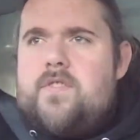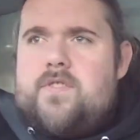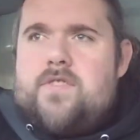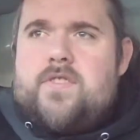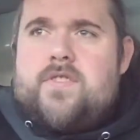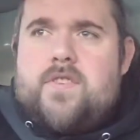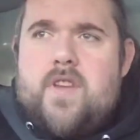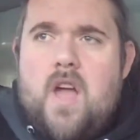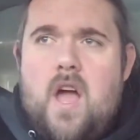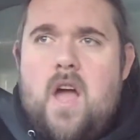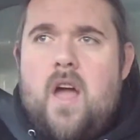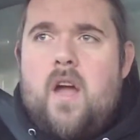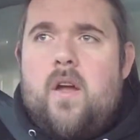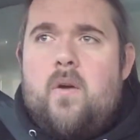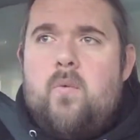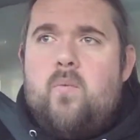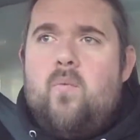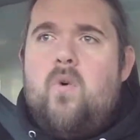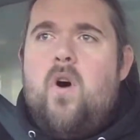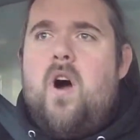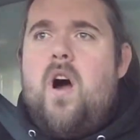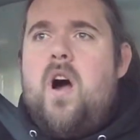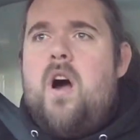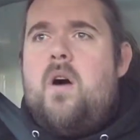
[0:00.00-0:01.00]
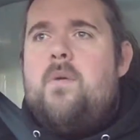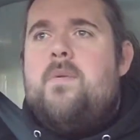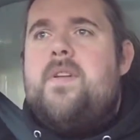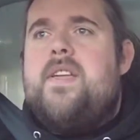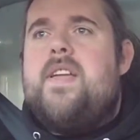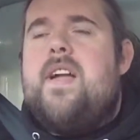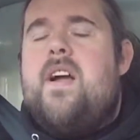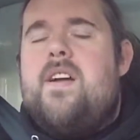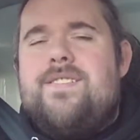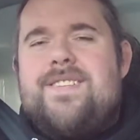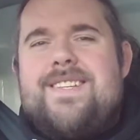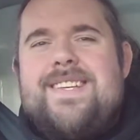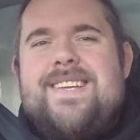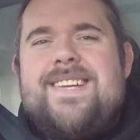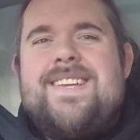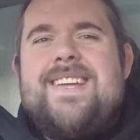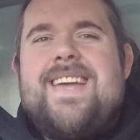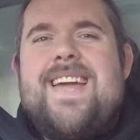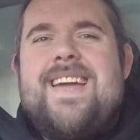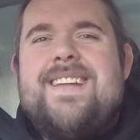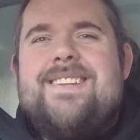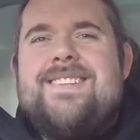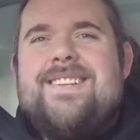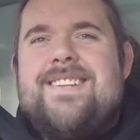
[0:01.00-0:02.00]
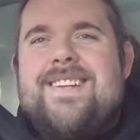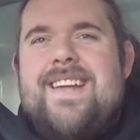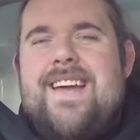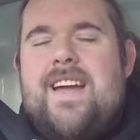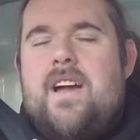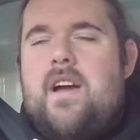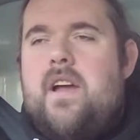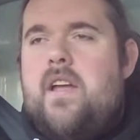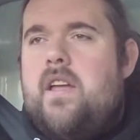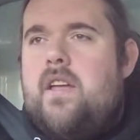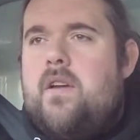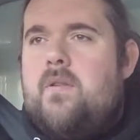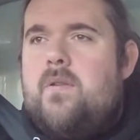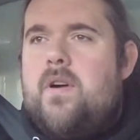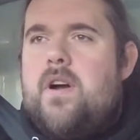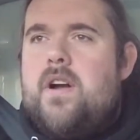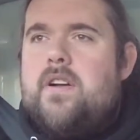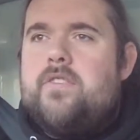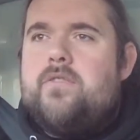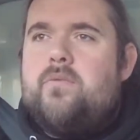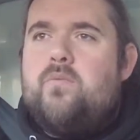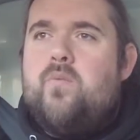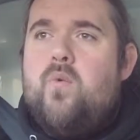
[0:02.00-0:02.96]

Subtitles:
So, what are we going to get today, I hear you ask?